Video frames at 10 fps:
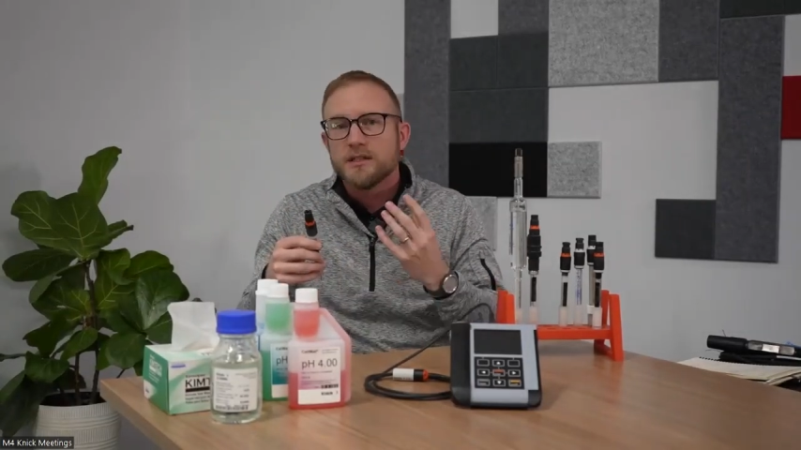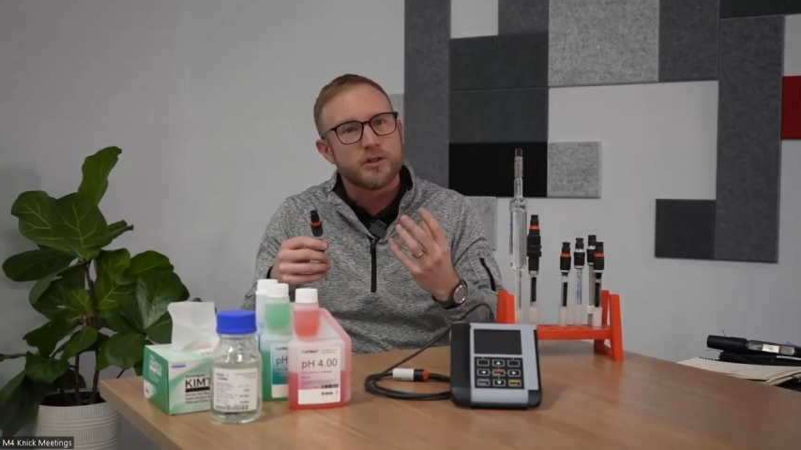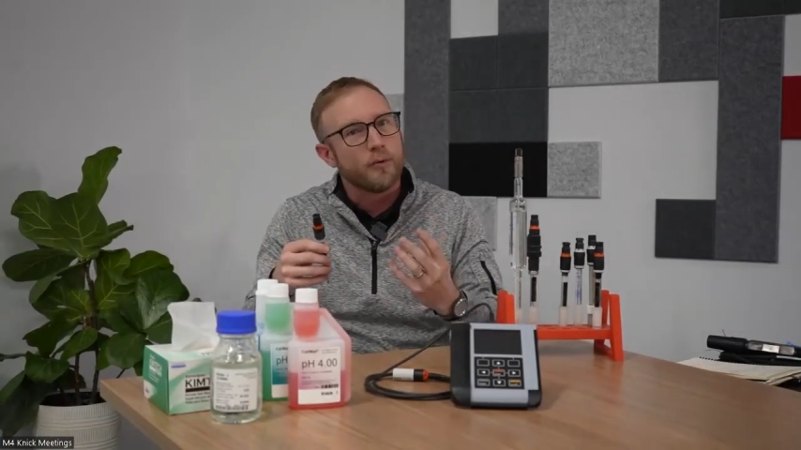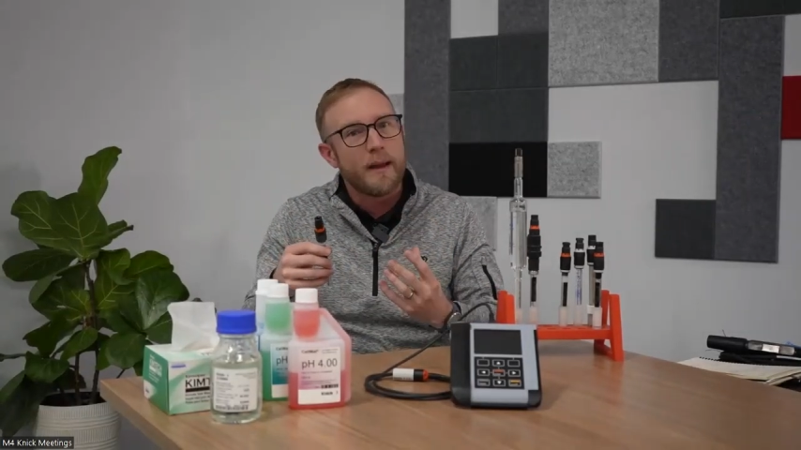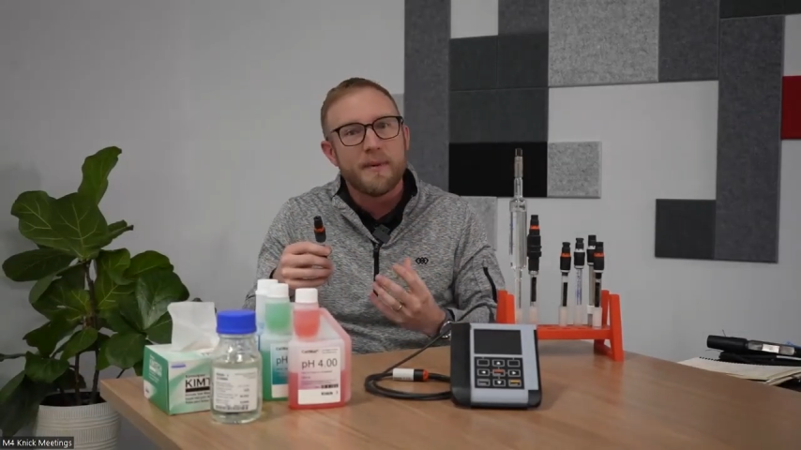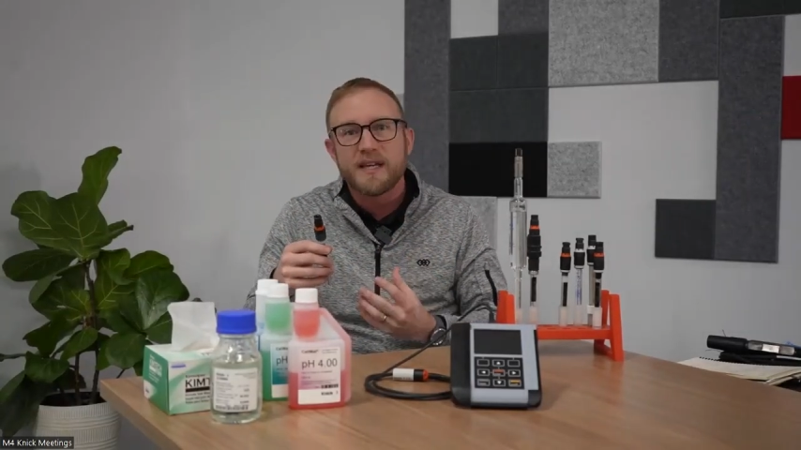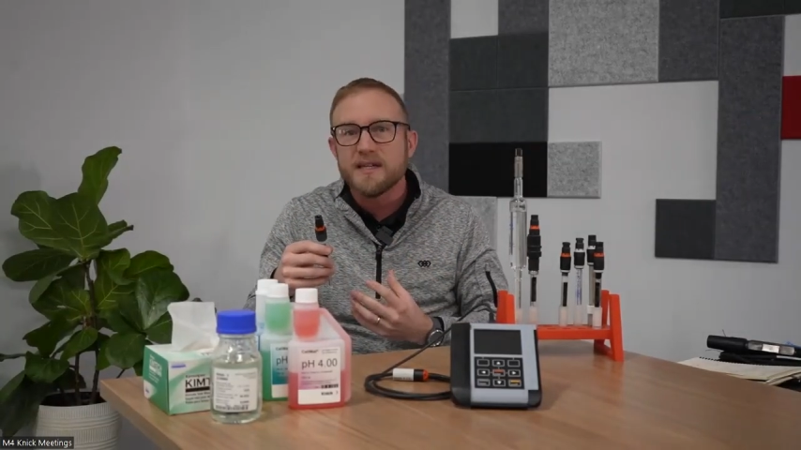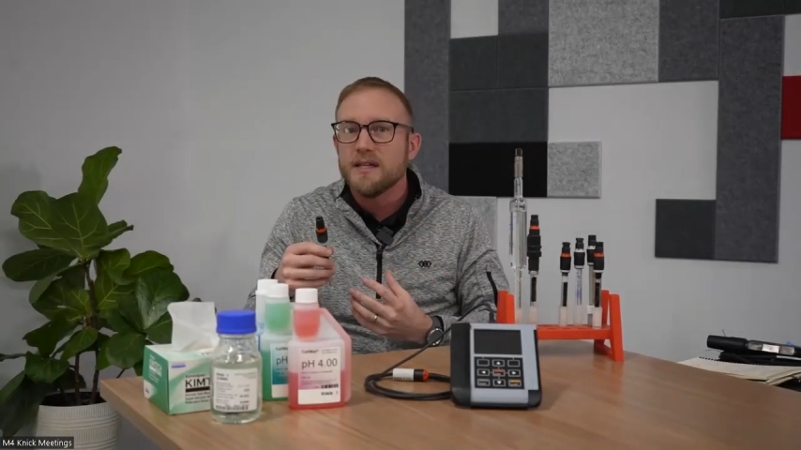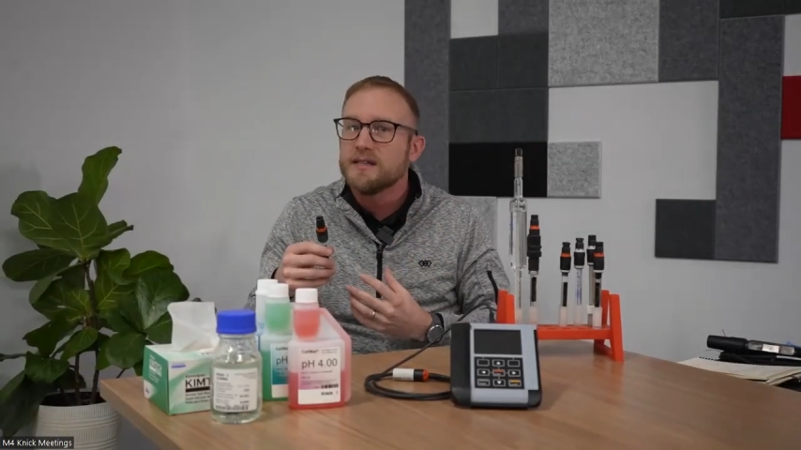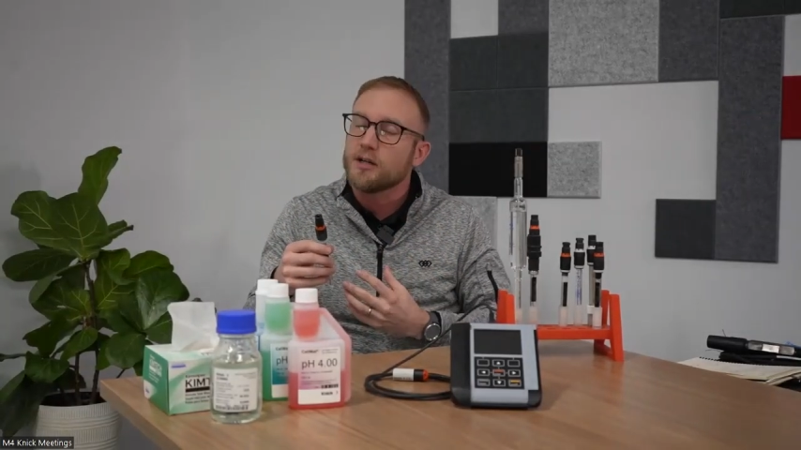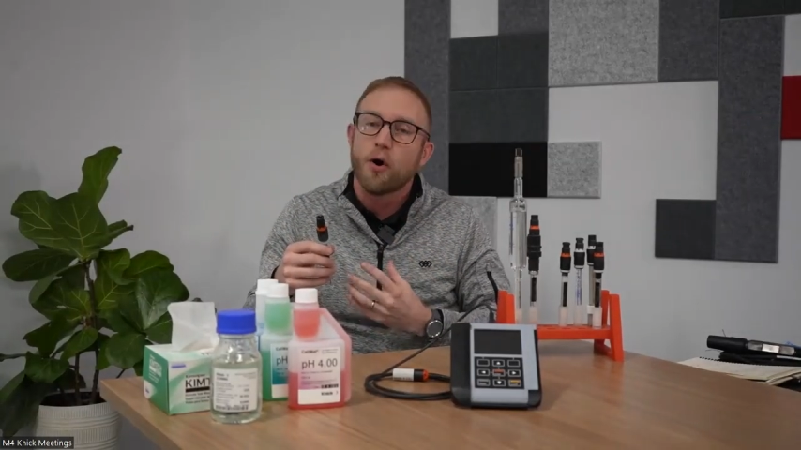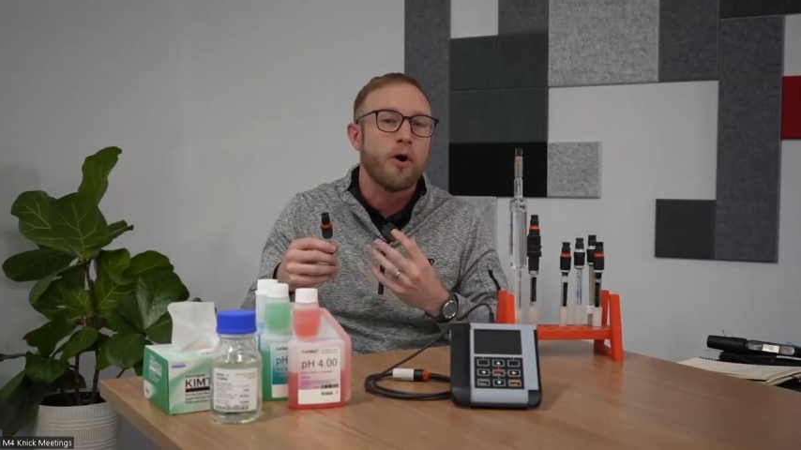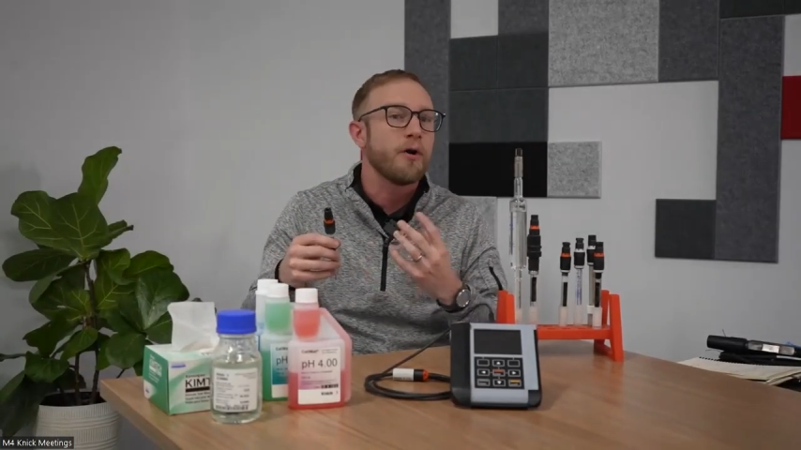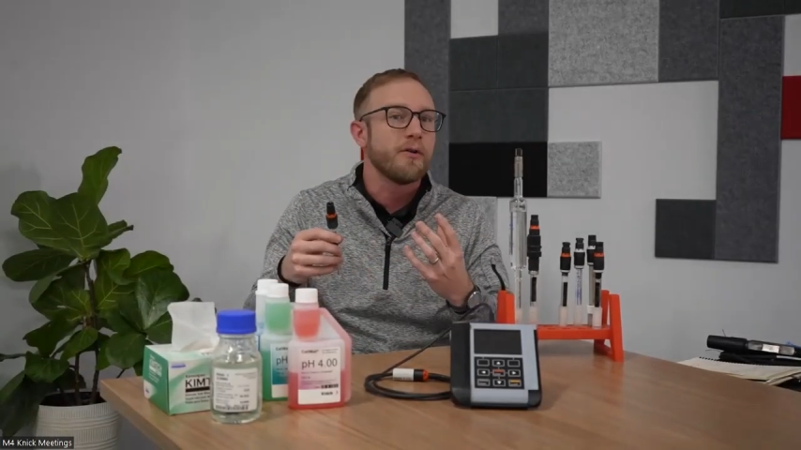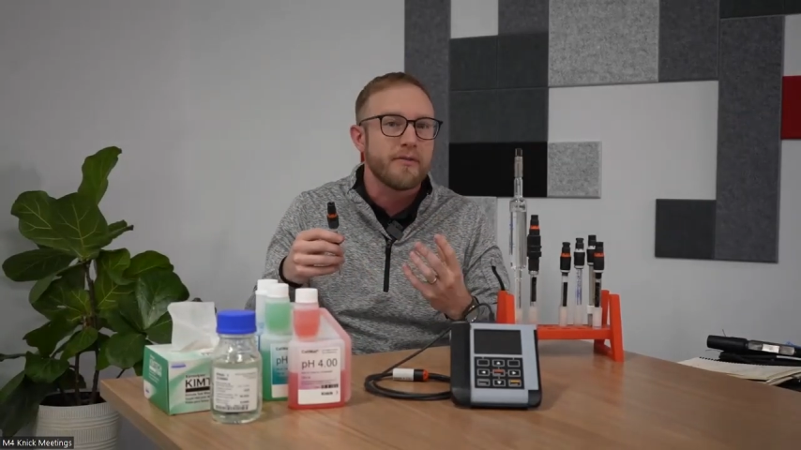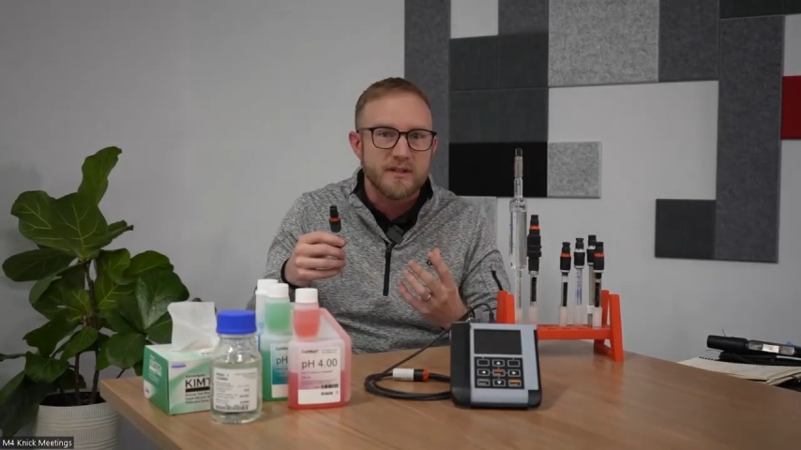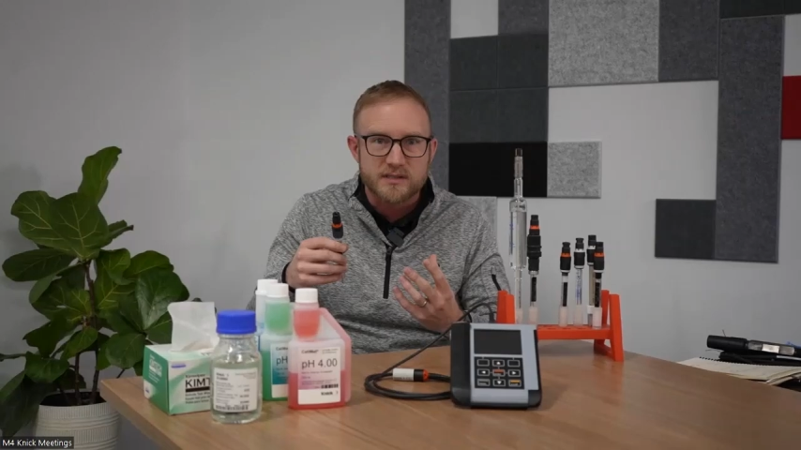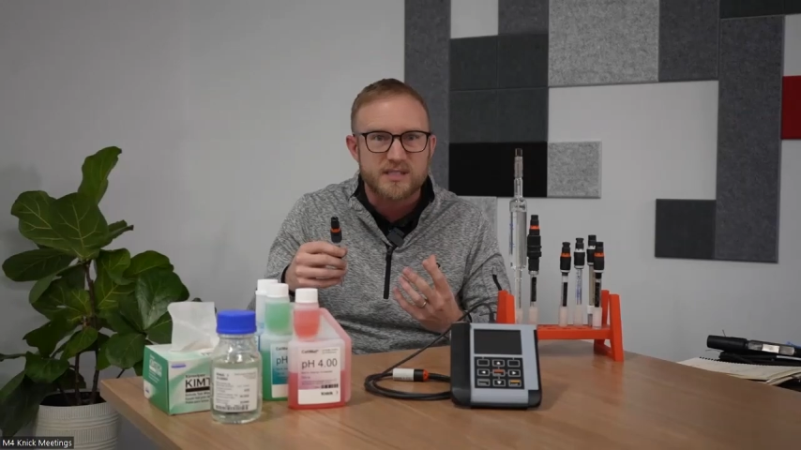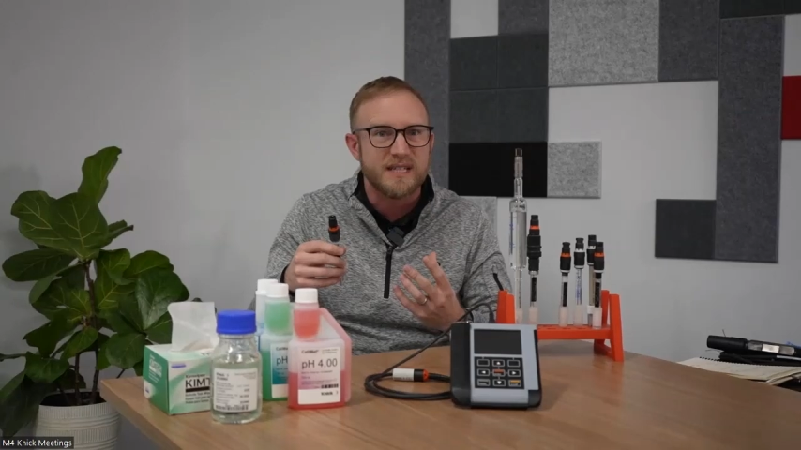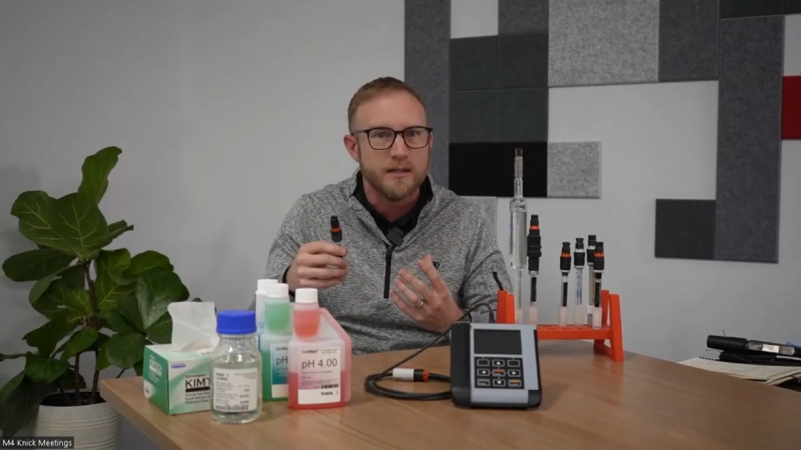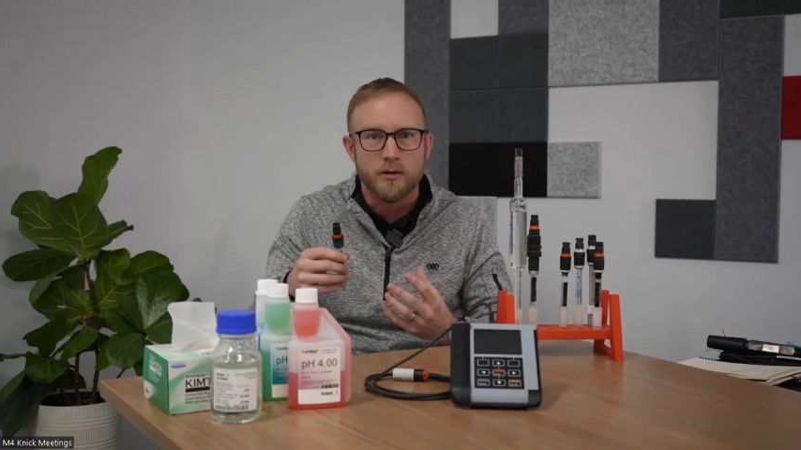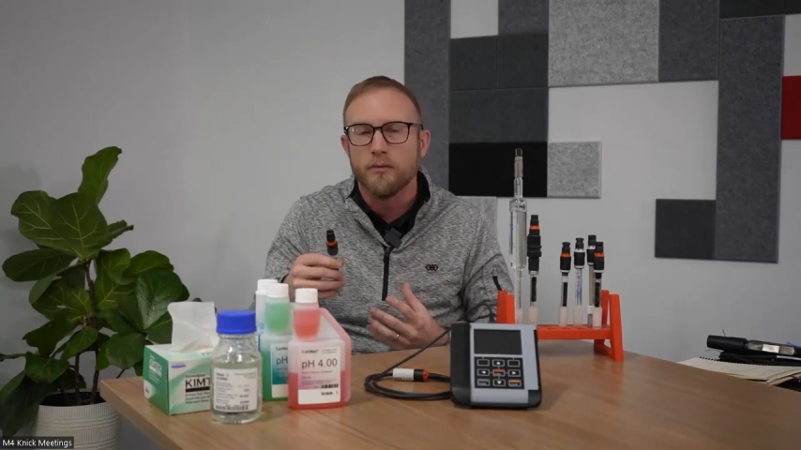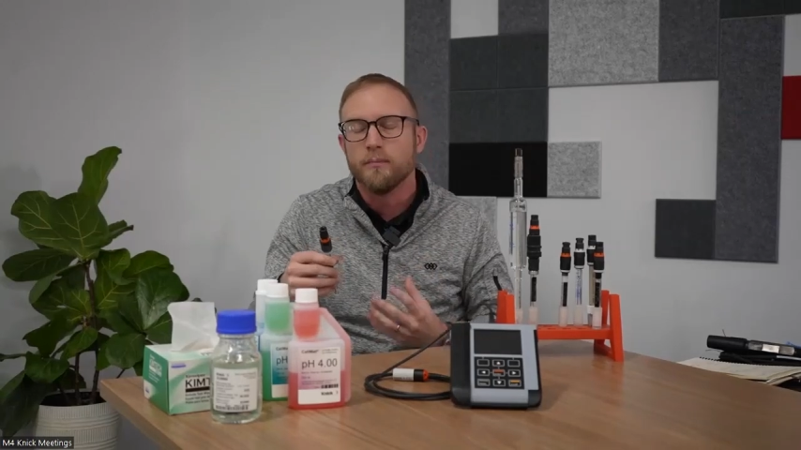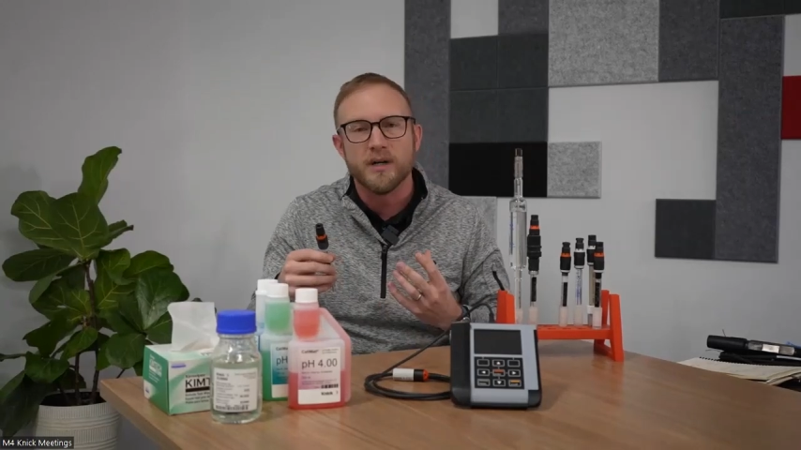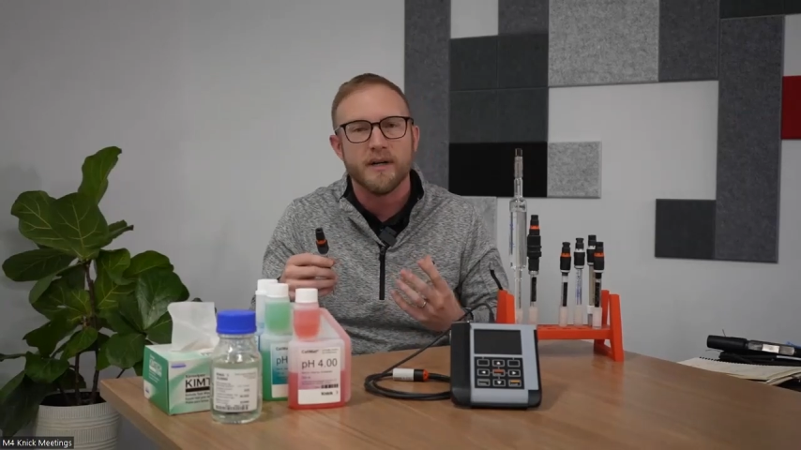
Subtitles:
ceramic is harder than steel,